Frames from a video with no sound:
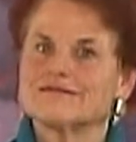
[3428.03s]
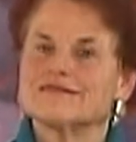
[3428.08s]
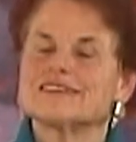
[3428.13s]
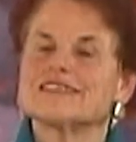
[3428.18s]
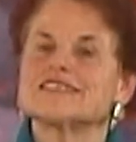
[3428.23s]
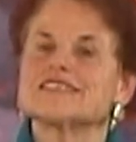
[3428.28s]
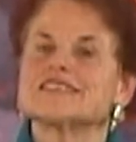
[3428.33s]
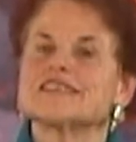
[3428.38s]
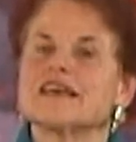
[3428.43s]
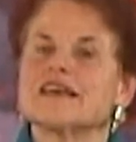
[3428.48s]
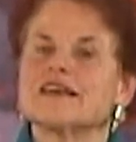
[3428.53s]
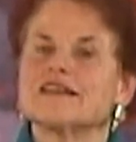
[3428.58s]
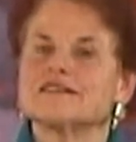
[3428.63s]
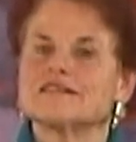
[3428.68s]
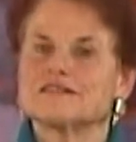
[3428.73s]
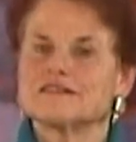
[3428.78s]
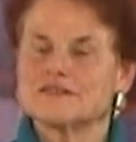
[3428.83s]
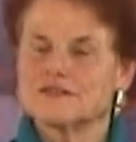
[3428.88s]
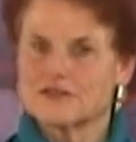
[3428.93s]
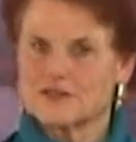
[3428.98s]

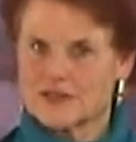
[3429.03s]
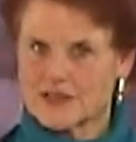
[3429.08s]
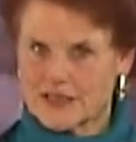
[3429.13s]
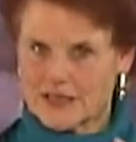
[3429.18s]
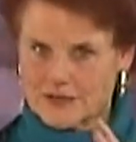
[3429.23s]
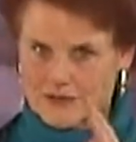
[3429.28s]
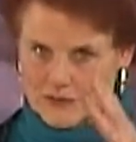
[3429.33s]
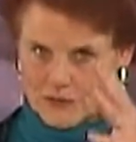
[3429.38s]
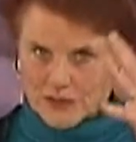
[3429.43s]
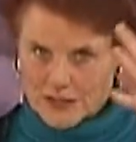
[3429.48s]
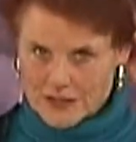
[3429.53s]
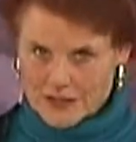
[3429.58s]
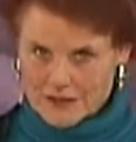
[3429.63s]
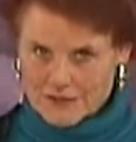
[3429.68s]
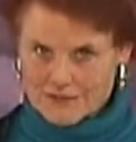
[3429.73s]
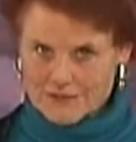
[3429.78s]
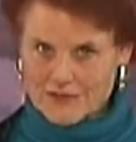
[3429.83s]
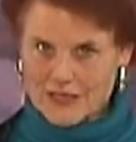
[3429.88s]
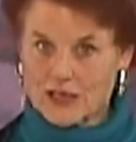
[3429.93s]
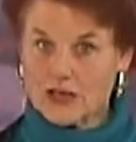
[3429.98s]
state that was
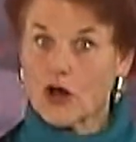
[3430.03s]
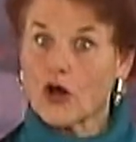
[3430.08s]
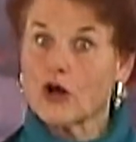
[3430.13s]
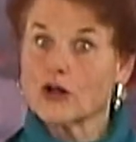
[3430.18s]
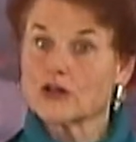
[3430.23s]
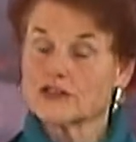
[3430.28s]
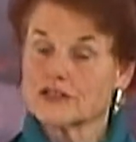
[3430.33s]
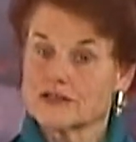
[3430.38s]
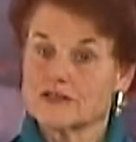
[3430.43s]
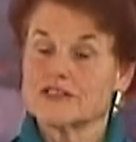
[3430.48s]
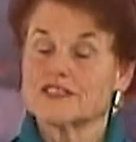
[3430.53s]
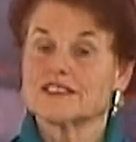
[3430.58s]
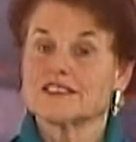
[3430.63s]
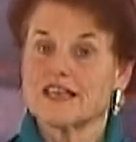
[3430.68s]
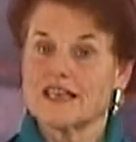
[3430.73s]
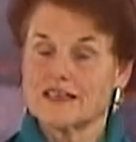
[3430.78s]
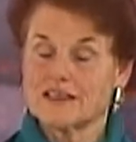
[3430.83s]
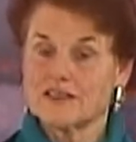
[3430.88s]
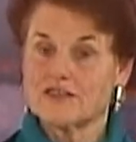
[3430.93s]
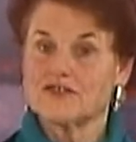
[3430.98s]
an altered
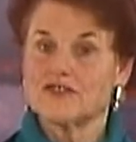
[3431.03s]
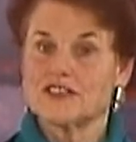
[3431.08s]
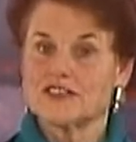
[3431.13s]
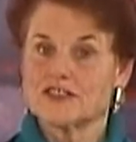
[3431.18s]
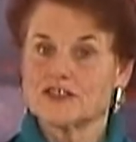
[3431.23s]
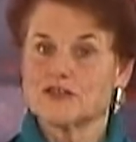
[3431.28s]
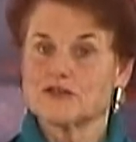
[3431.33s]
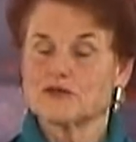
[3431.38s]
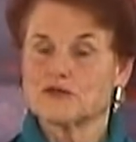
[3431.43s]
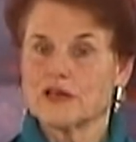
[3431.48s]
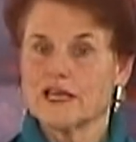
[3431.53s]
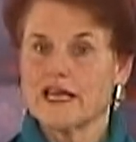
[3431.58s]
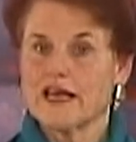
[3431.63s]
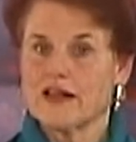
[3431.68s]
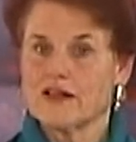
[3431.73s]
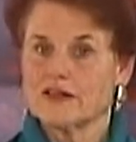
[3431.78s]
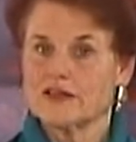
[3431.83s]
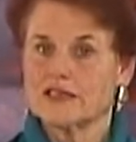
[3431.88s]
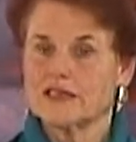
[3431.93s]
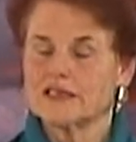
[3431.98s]
state of physical
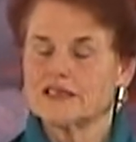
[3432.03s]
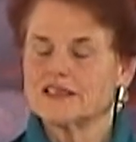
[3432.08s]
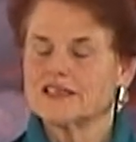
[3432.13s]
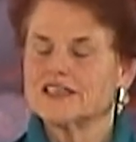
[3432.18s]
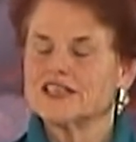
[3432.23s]
reality.